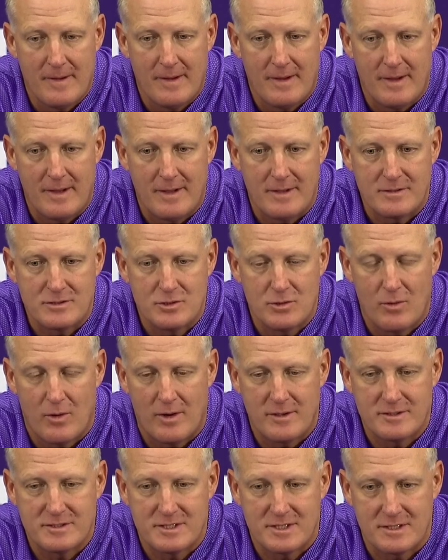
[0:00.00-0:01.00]
uh, to
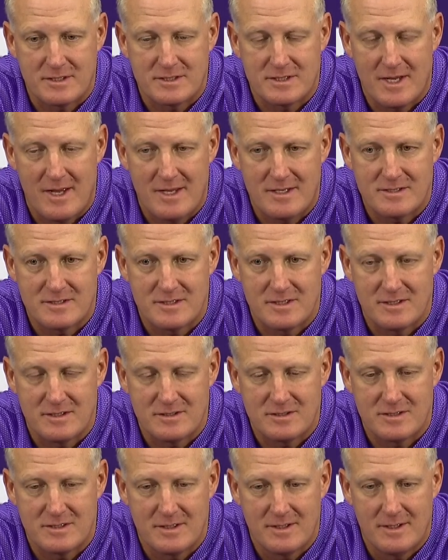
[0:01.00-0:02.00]
our success
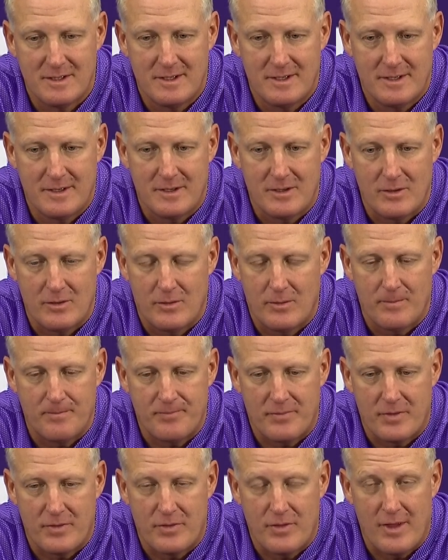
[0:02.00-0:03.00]
is you know
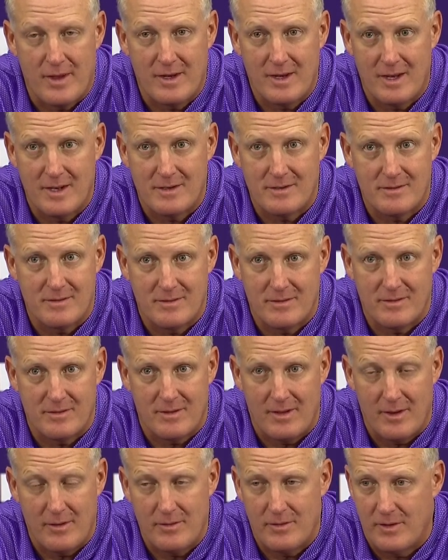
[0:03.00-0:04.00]
they get
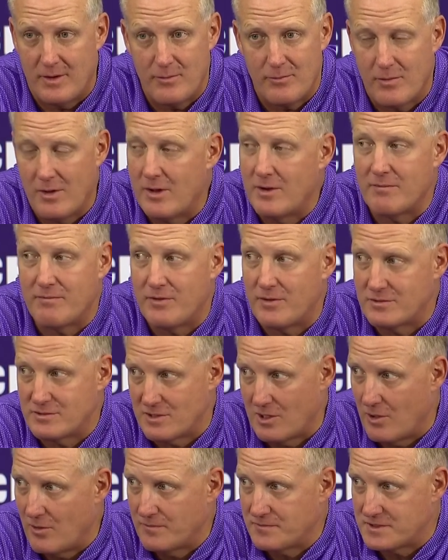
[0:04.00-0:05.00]
they they run if
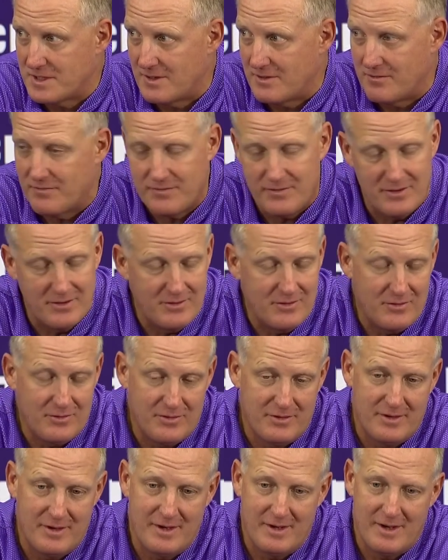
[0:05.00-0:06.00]
there's loafs on the
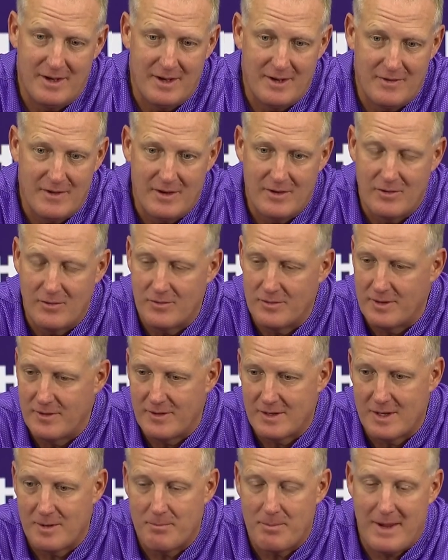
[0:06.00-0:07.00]
field and and they don't
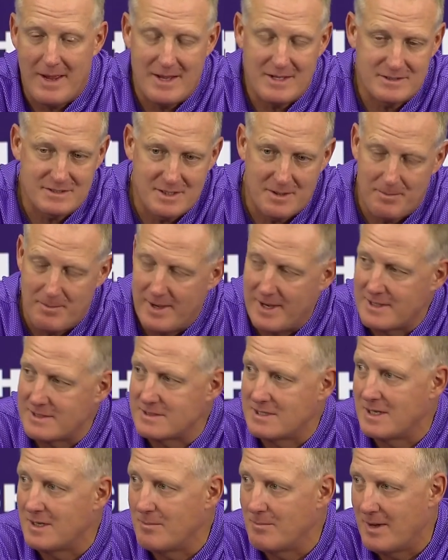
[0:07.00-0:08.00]
and they get passed up by a
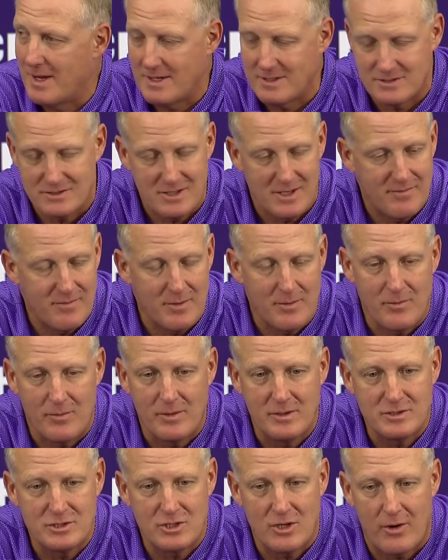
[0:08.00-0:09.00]
teammate and stuff. I mean,
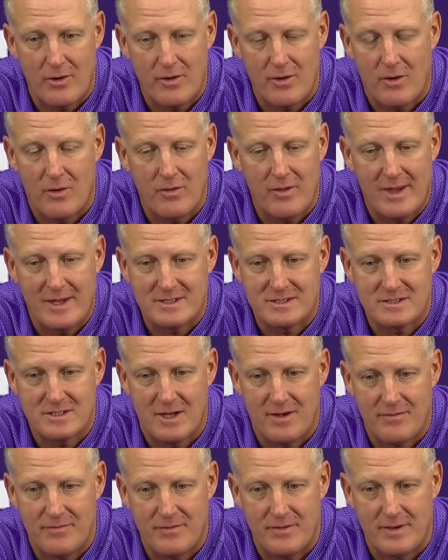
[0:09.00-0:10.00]
we chart all that
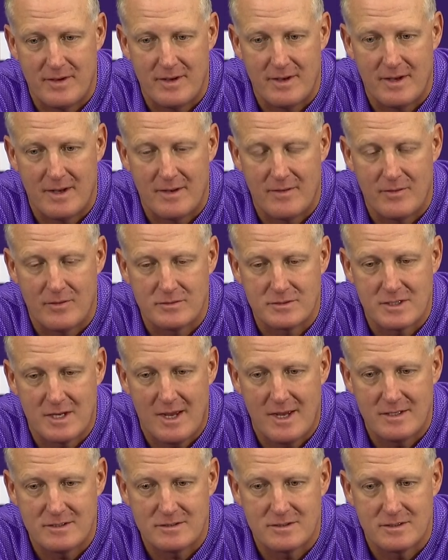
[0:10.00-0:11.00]
stuff and and those
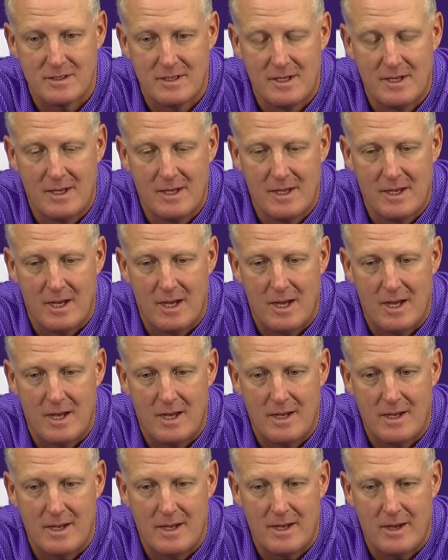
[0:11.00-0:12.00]
guys
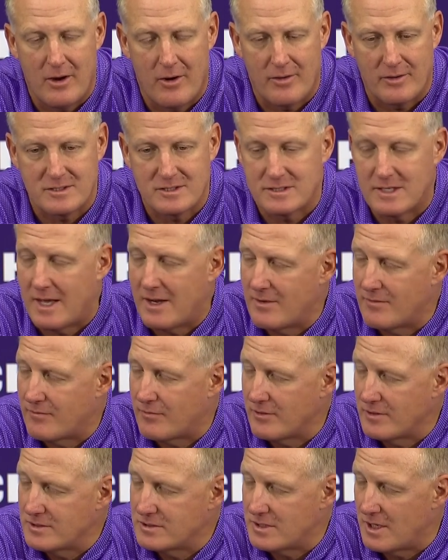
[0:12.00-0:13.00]
uh, are excited
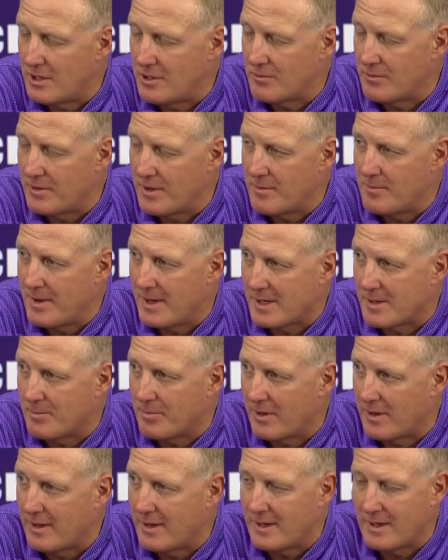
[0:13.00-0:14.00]
for each other when they make a
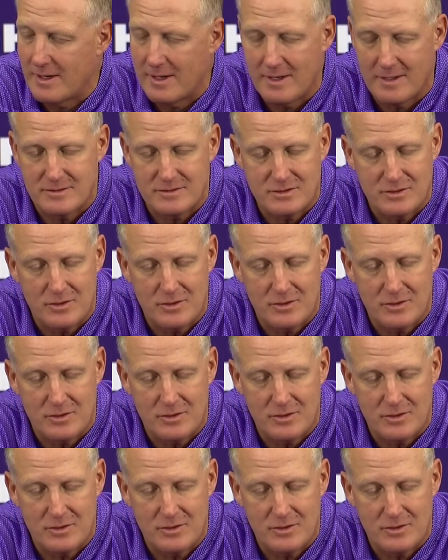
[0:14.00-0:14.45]
play. And